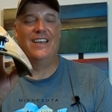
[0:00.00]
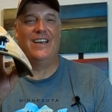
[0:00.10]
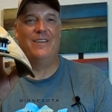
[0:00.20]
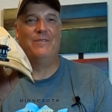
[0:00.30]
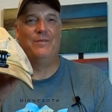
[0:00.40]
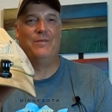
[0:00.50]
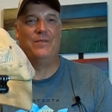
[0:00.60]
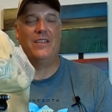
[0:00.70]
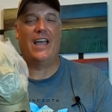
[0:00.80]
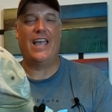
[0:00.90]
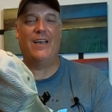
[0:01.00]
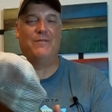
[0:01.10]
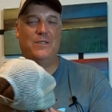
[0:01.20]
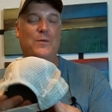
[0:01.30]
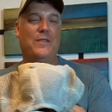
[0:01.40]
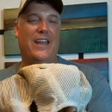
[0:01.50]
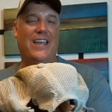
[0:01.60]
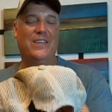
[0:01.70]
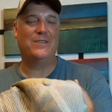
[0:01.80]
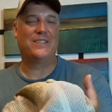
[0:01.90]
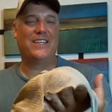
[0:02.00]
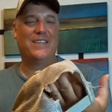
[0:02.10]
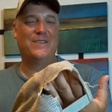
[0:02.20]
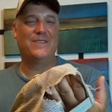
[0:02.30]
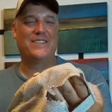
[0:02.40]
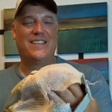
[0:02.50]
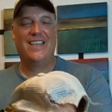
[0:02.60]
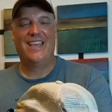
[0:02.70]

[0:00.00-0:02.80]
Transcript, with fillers: Um, I have two that I usually use,